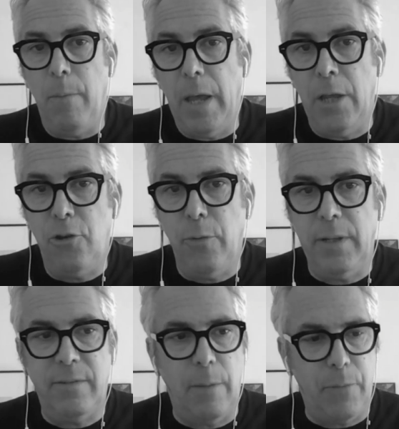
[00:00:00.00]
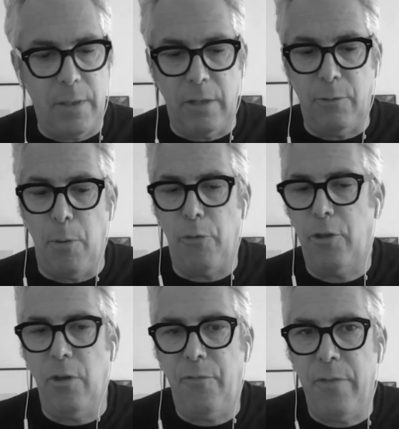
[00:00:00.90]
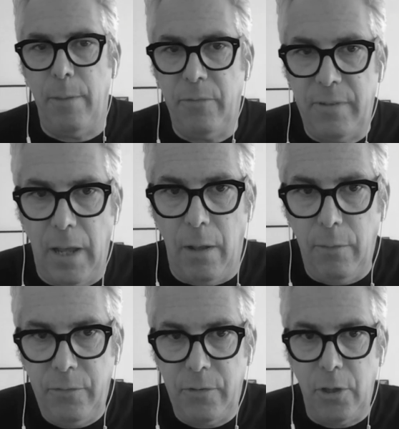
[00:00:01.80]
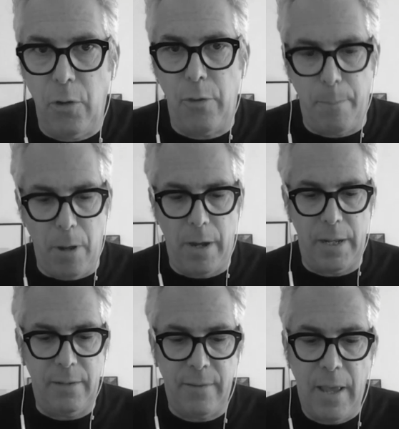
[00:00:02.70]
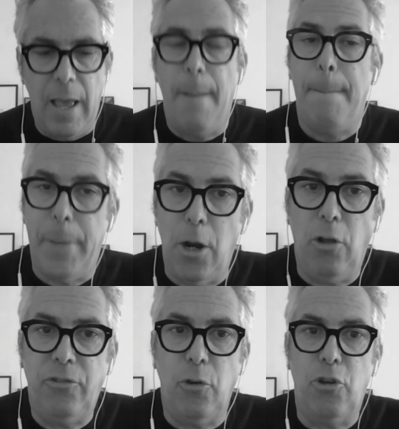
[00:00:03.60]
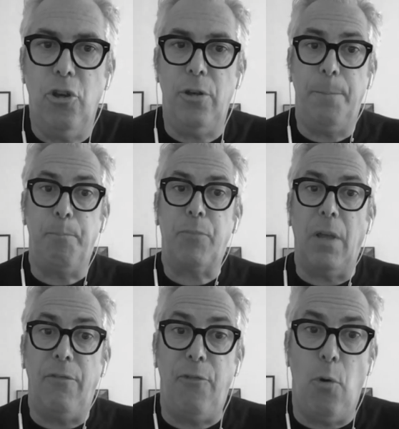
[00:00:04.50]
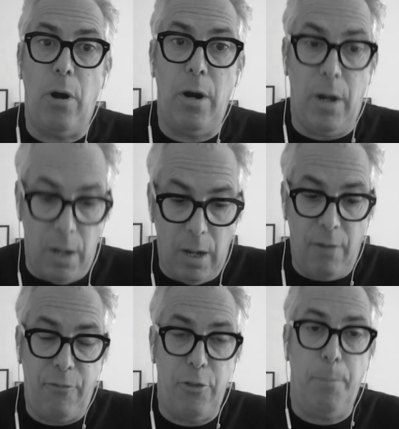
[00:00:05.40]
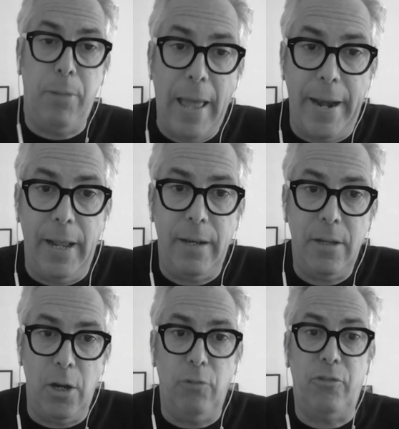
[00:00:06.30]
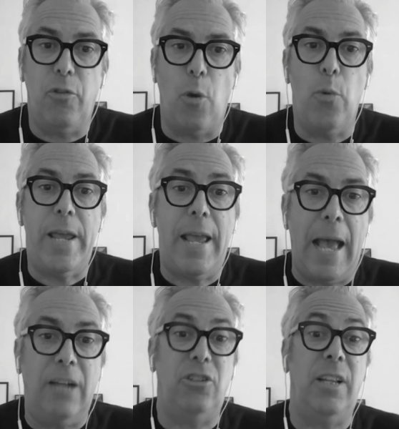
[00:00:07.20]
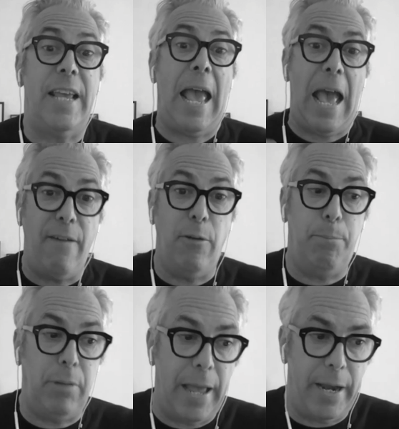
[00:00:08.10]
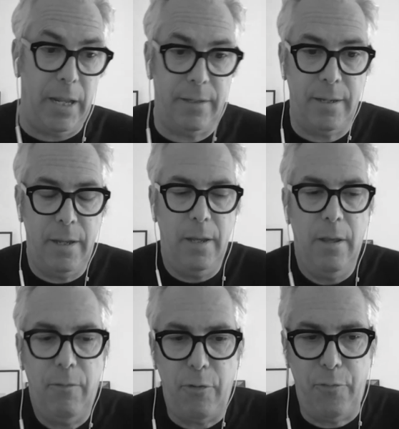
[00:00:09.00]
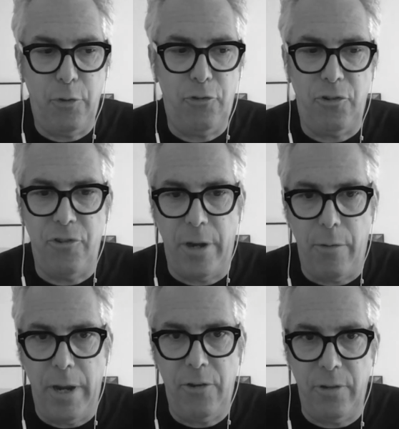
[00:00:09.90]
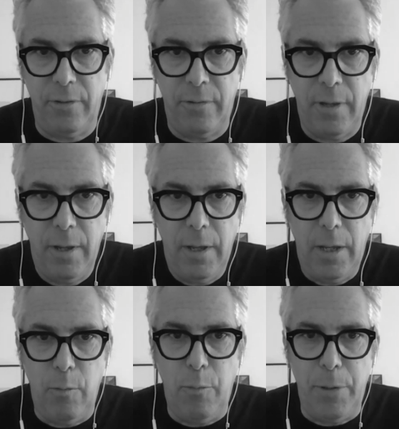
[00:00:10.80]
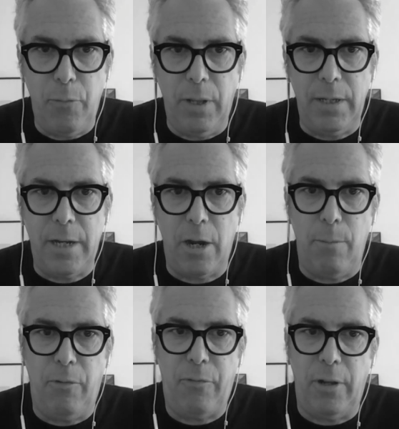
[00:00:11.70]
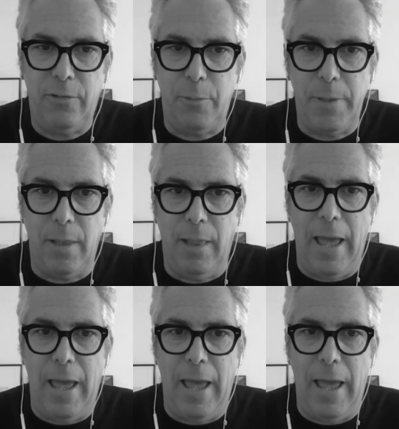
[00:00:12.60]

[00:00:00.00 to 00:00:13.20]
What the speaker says: in doing something that's both good for themselves, their bodies, but also good for the planet, so that we actually have a planet for future generations. It would be really terrible for us to be the